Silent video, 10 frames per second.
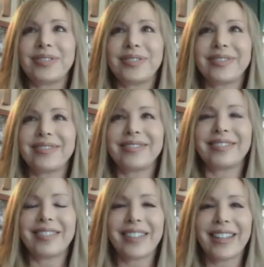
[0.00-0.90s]

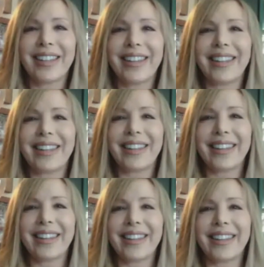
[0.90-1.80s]

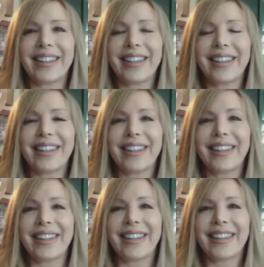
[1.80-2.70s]
(not speaking)